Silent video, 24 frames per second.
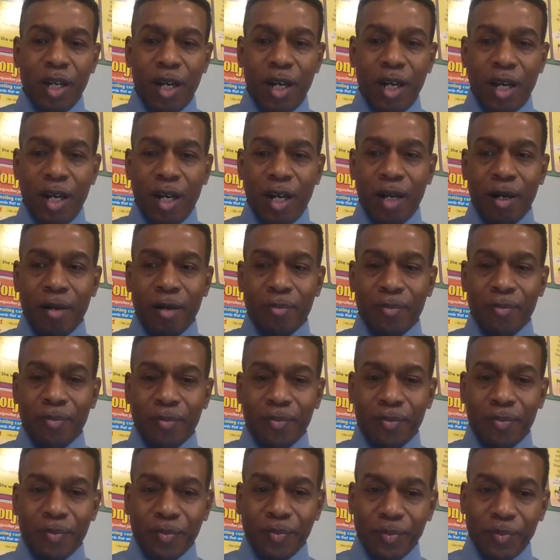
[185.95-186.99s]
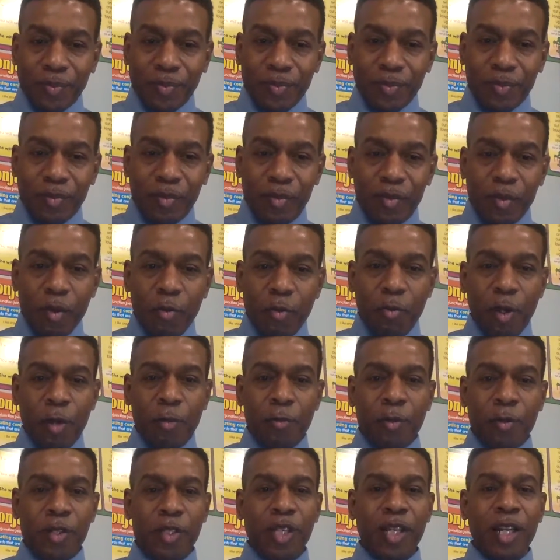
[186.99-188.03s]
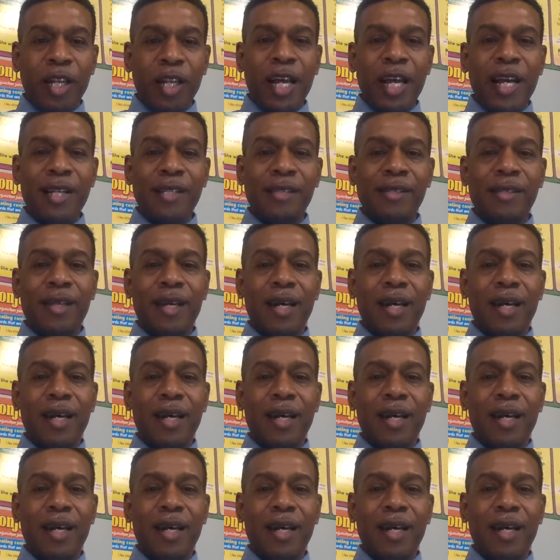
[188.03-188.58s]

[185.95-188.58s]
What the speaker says: Um, when was the last